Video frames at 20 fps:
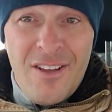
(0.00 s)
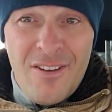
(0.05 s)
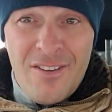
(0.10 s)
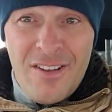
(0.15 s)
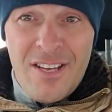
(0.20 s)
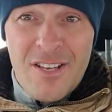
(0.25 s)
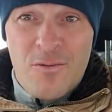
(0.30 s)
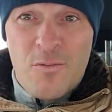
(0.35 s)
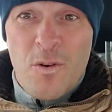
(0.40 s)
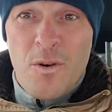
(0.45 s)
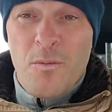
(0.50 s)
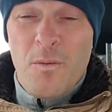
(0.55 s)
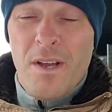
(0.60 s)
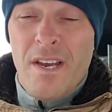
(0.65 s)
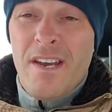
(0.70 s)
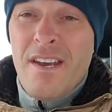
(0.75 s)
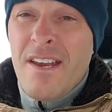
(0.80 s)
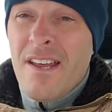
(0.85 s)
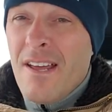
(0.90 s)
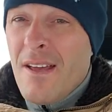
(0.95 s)
He only has one
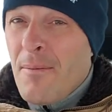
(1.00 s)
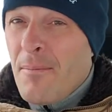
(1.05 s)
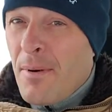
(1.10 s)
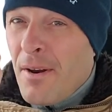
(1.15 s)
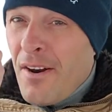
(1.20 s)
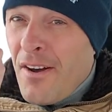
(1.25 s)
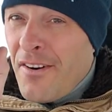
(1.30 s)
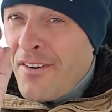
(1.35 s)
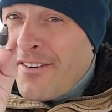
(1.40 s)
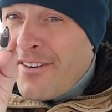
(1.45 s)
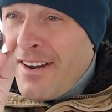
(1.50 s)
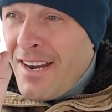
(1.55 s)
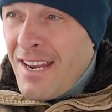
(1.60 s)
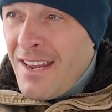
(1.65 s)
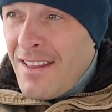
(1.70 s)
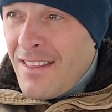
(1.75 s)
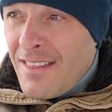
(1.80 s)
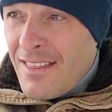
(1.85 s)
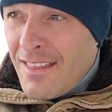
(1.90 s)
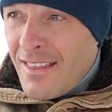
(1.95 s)
win, but
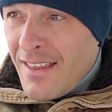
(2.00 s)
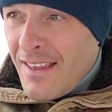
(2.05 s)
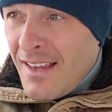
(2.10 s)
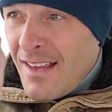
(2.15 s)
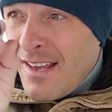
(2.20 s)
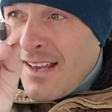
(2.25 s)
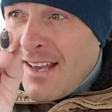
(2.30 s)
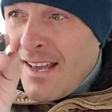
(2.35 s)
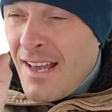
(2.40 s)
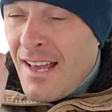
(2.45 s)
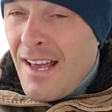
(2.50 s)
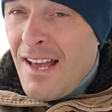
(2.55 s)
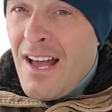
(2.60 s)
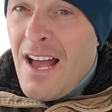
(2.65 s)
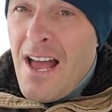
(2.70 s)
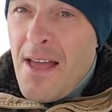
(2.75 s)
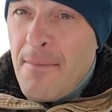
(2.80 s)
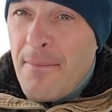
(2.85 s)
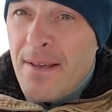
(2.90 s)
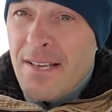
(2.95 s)
underneath,
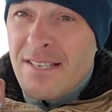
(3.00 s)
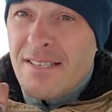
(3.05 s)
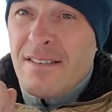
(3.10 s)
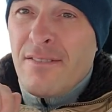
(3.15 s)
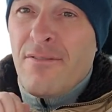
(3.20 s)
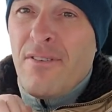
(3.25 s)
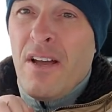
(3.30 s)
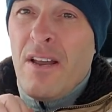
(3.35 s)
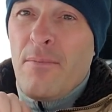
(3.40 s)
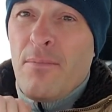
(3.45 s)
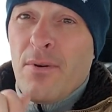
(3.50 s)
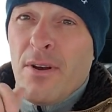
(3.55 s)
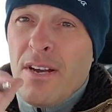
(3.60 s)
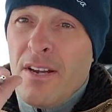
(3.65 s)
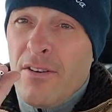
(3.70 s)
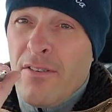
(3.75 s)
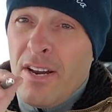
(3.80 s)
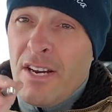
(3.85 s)
uh, I missed the fine print.